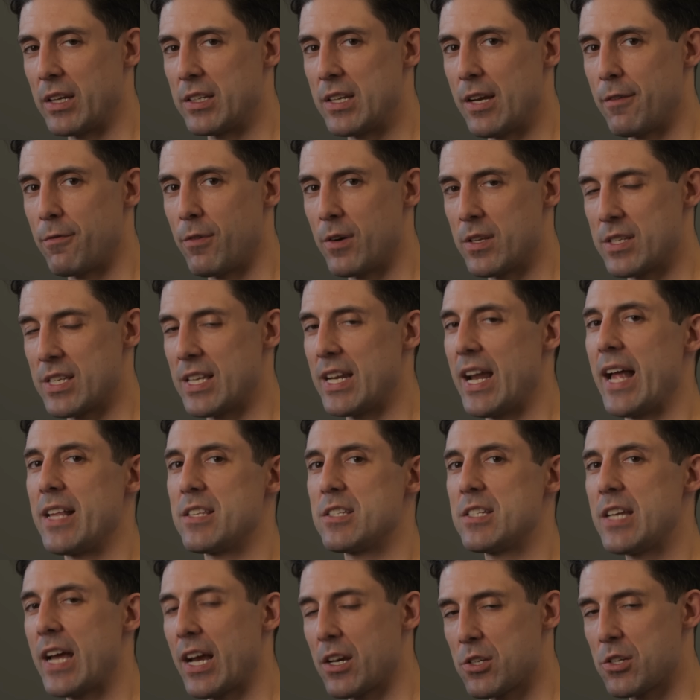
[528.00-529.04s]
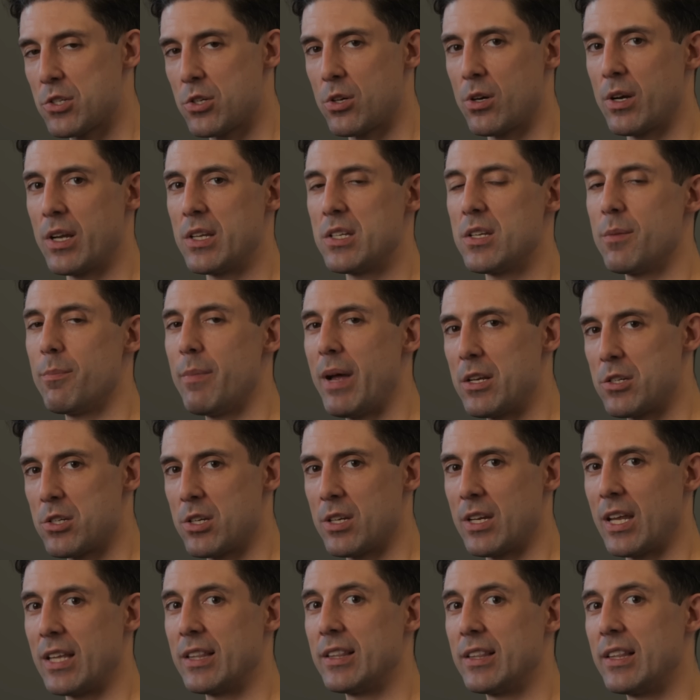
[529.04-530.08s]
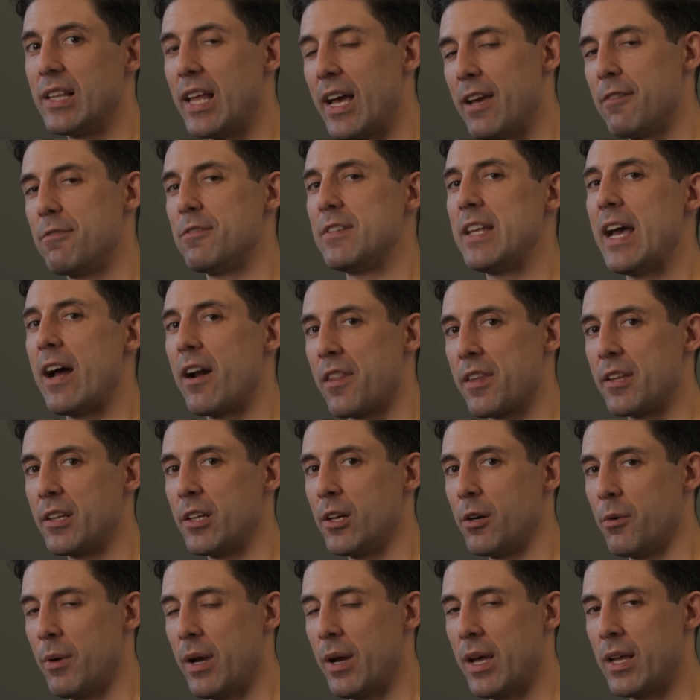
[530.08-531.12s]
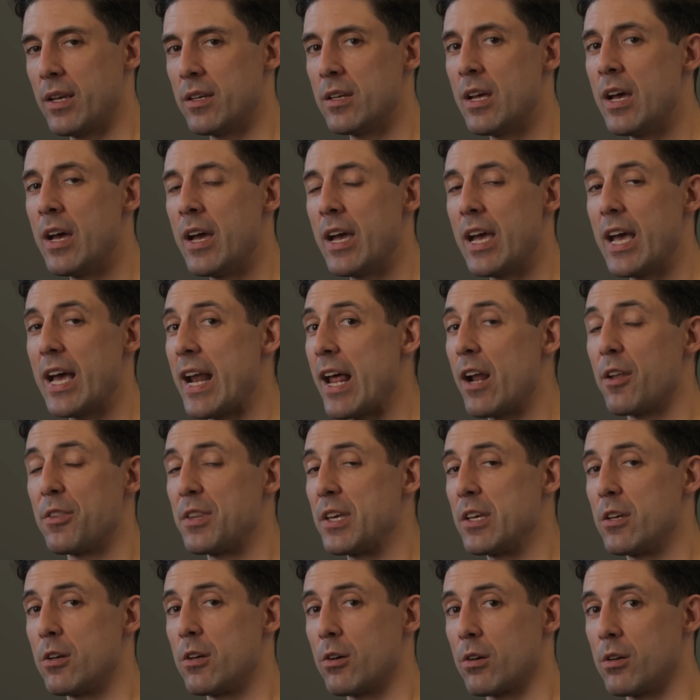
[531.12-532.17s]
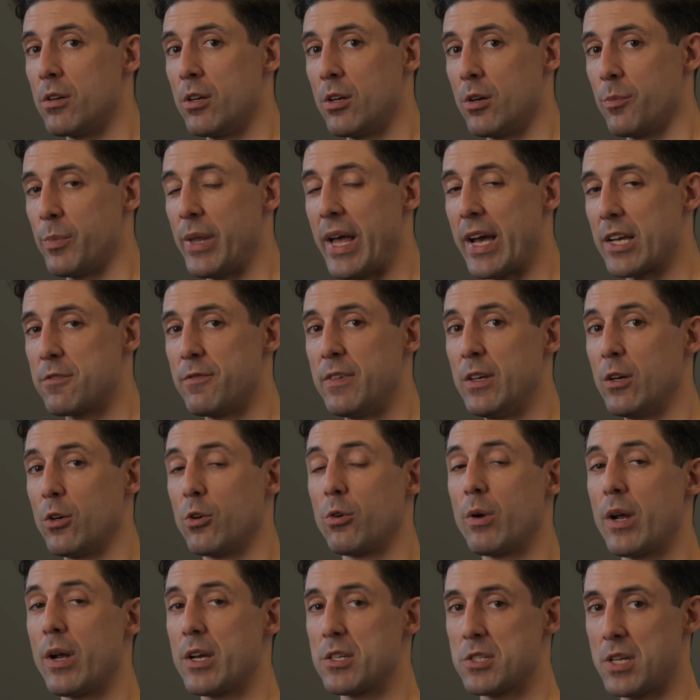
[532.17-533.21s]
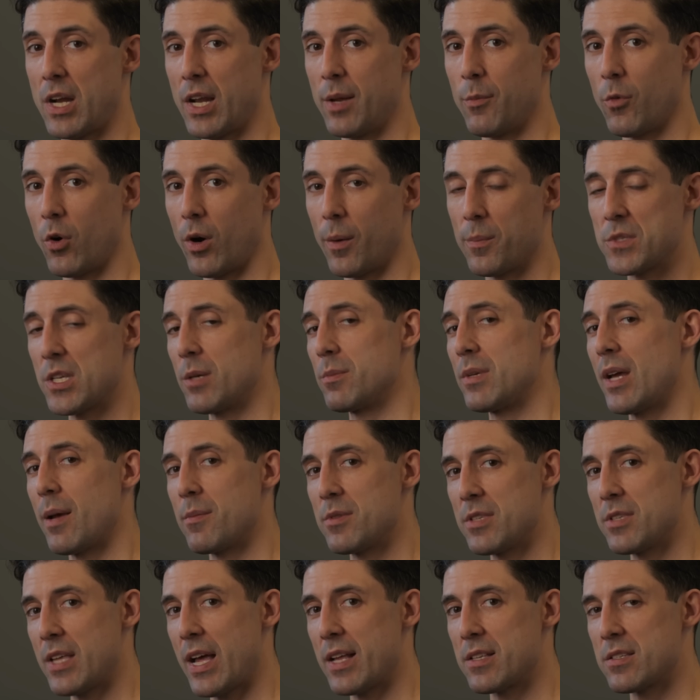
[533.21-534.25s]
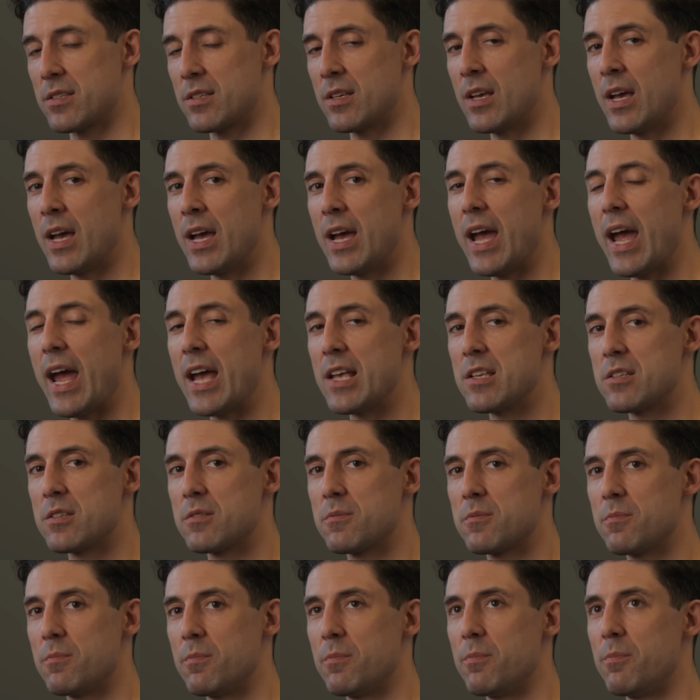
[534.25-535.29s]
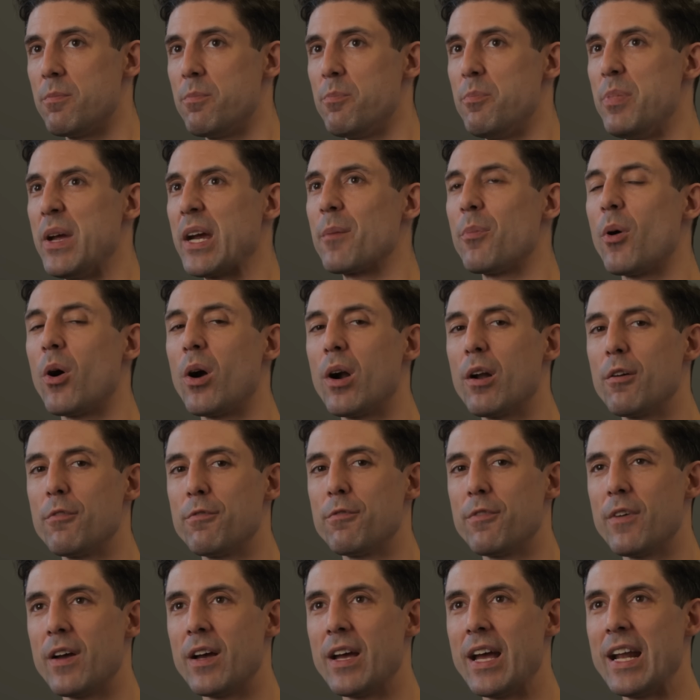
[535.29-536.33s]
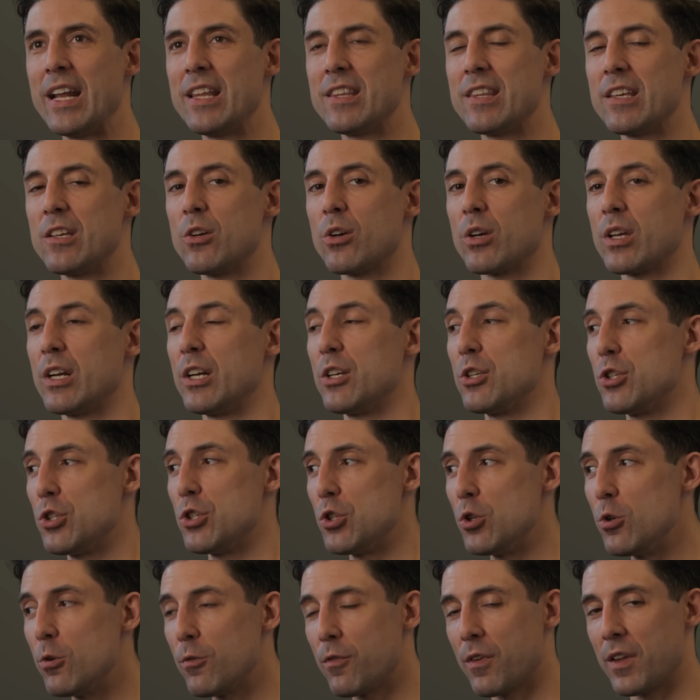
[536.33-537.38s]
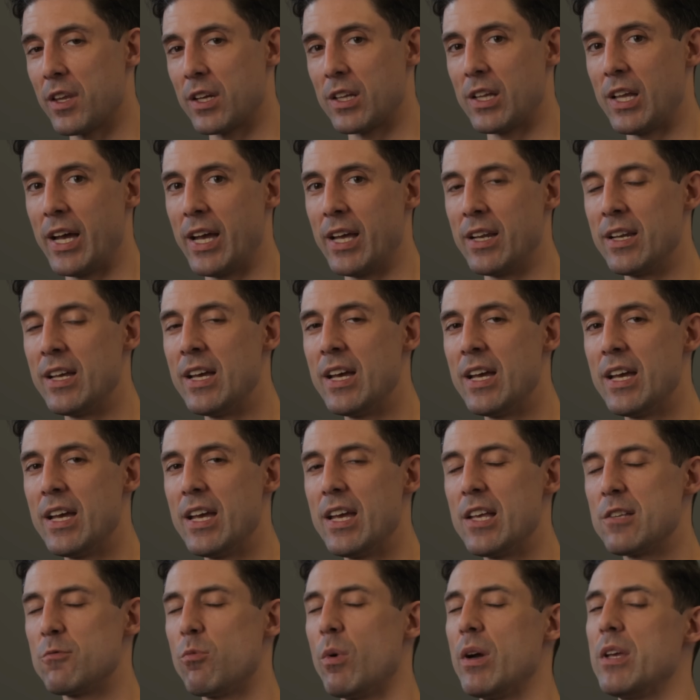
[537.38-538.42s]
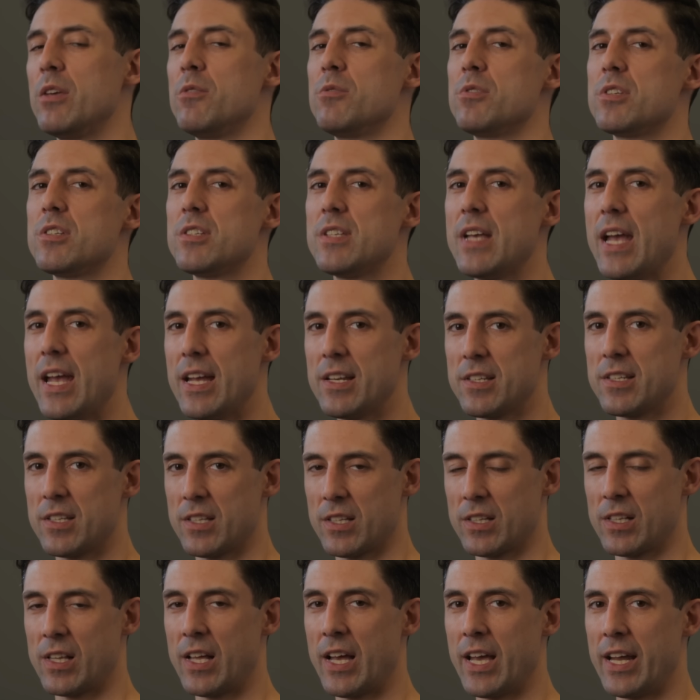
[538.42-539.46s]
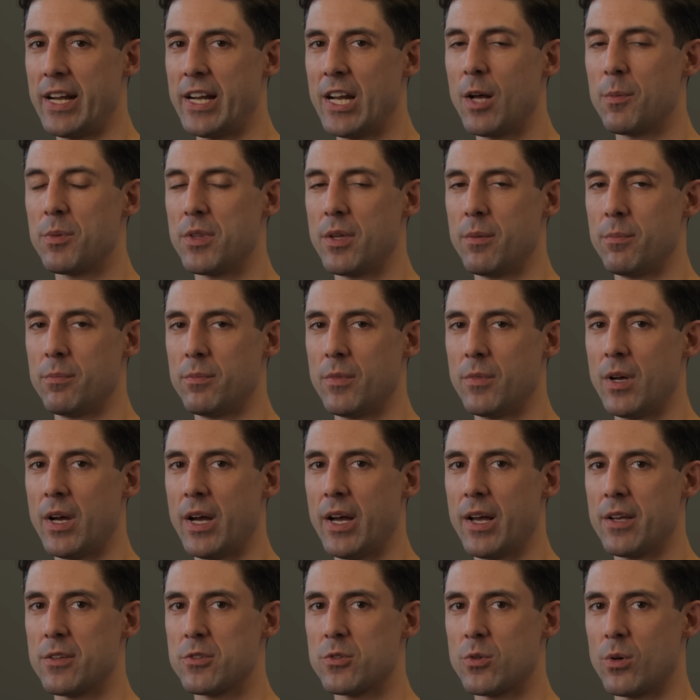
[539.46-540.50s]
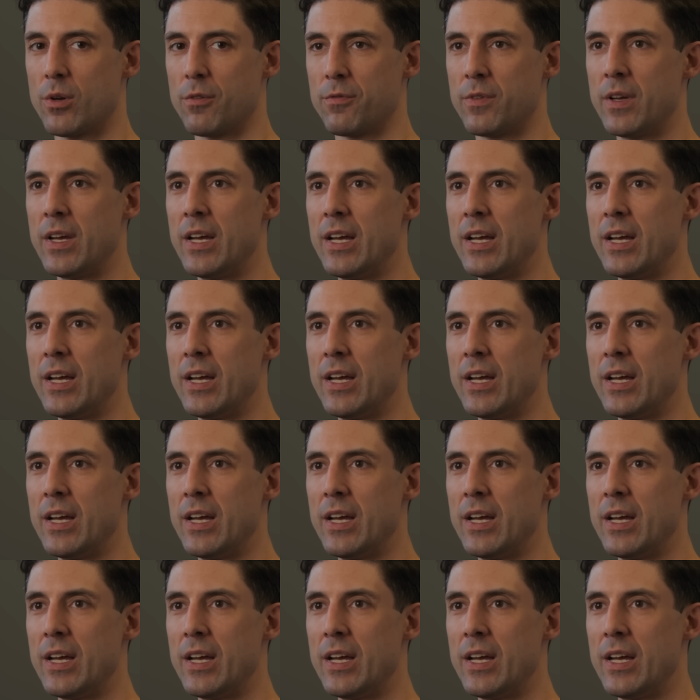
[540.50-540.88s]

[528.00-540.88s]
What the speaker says: difference and adds texture and dimension and life down in the low end. And I don't think your blacks feel crushed anymore. Sometimes that's as big a part of anything you're going to do for the client is what you say to the client and help them sort of